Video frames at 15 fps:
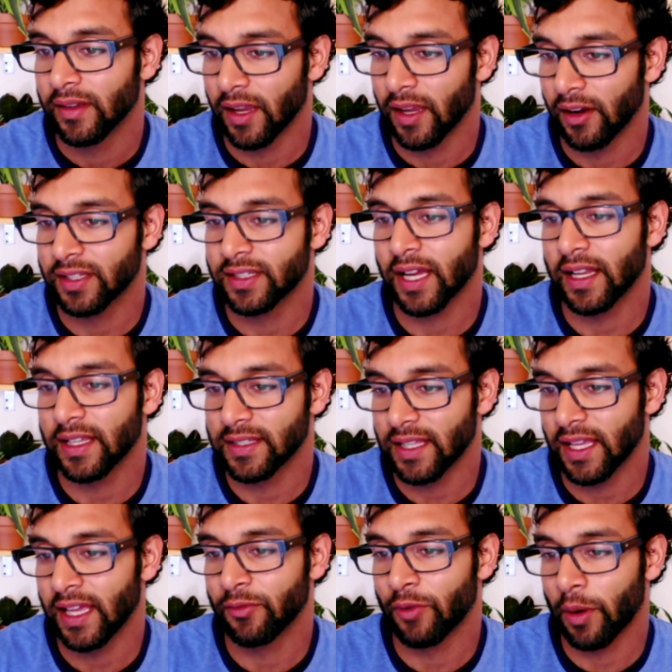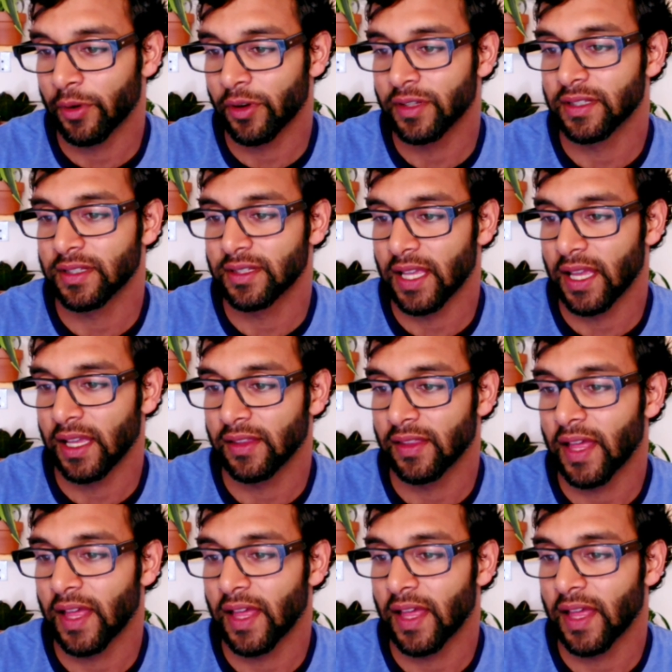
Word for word: Gary Scott is, and Robert Graves is saying